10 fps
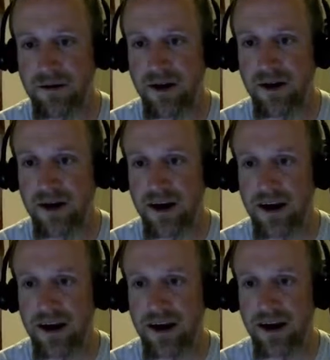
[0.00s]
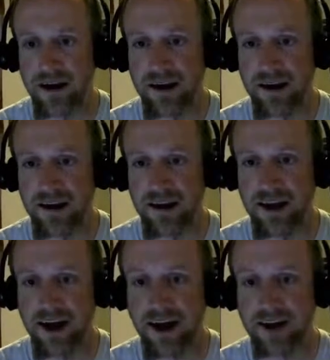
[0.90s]
Okay,
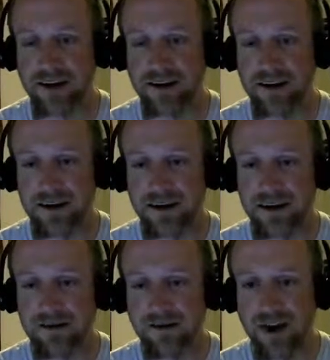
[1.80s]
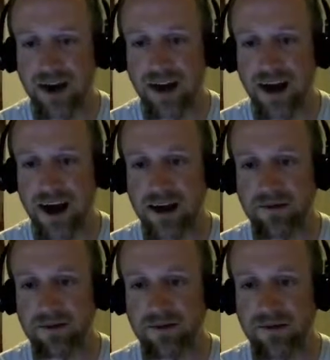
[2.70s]
yeah. Right, I
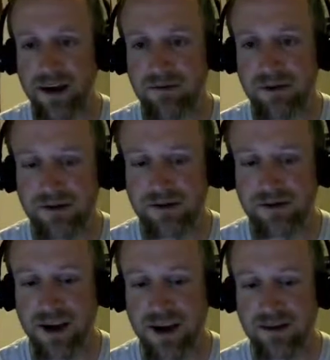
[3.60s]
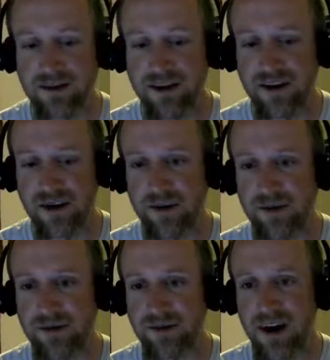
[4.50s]
am, I'm doing great. So,
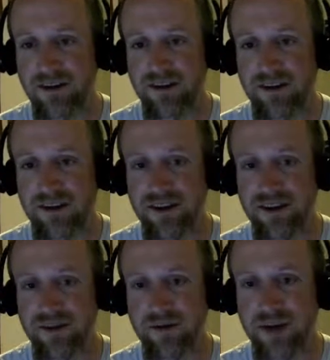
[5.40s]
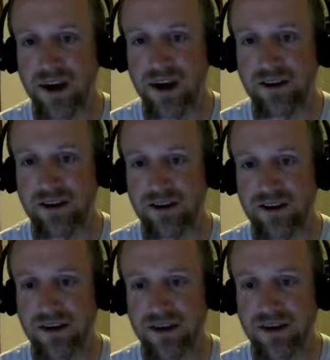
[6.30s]
obviously this is way easier
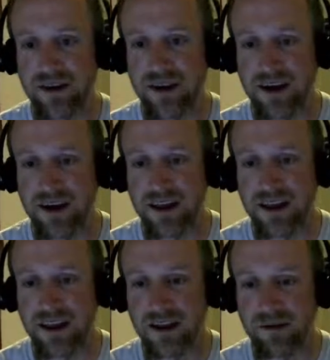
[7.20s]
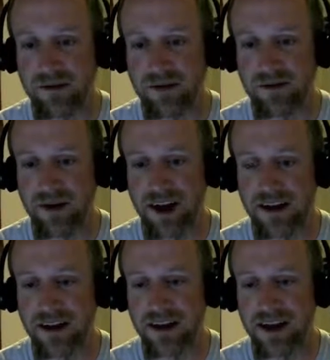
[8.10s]
than it would have been back
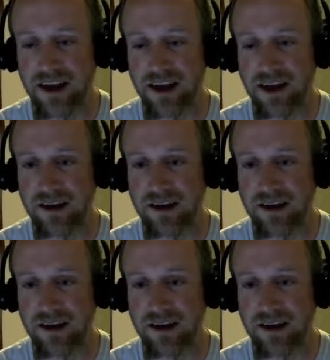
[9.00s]
in the day.